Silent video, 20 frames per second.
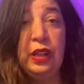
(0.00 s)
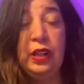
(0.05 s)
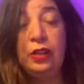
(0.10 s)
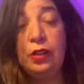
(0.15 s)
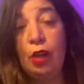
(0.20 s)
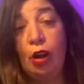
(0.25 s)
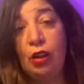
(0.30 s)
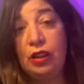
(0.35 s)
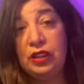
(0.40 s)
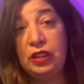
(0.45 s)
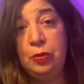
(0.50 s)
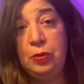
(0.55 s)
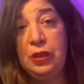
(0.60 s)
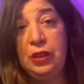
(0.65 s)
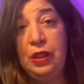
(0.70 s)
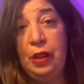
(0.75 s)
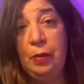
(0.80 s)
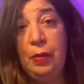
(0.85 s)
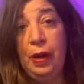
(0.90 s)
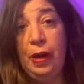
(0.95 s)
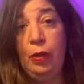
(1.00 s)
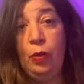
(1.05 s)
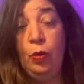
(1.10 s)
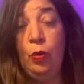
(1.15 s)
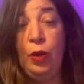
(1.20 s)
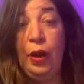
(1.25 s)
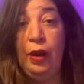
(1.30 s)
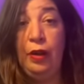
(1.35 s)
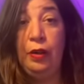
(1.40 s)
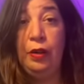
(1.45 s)
it talks to me about
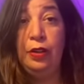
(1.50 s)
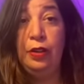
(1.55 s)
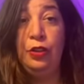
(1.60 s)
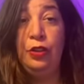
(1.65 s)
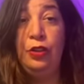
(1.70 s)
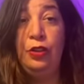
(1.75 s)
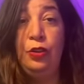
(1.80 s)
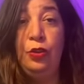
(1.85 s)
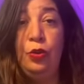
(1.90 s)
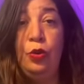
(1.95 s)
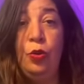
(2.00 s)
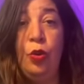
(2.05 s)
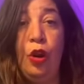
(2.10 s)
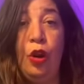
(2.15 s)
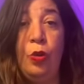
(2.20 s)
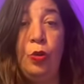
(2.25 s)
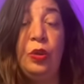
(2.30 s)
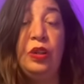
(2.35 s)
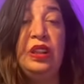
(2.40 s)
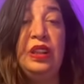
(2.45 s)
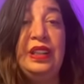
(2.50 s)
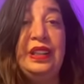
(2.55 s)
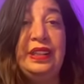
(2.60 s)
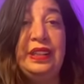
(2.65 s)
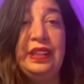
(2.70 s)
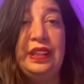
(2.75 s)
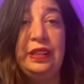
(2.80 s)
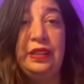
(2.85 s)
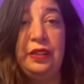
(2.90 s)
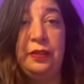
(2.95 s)
where you are
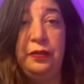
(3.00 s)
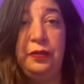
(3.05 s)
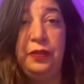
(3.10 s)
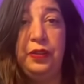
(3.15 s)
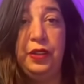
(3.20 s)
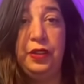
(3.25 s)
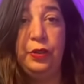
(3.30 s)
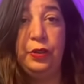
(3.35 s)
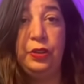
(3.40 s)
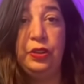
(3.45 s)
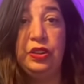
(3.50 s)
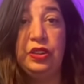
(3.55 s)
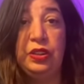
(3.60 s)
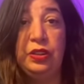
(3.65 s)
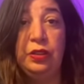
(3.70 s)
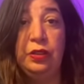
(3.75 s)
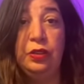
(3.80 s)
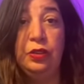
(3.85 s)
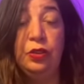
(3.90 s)
releasing the fears.